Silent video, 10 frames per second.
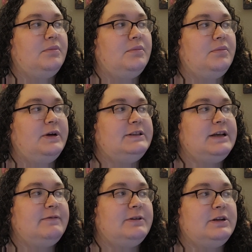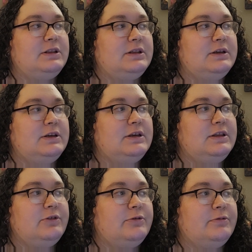But definitely
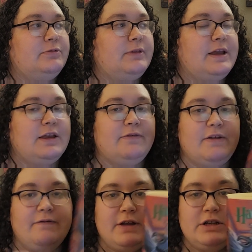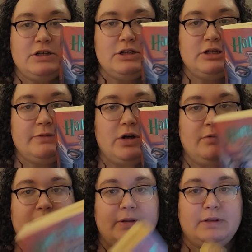either, like, if I finish this tomorrow,
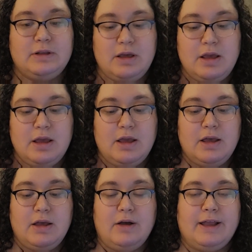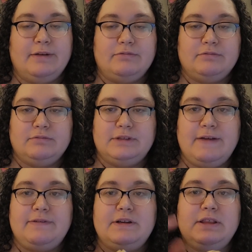but, okay,
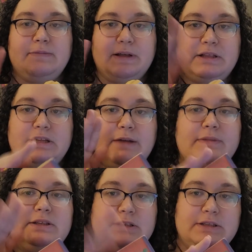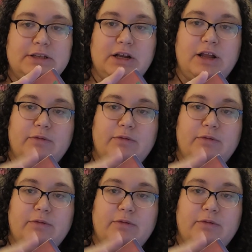definitely by the time this is done, I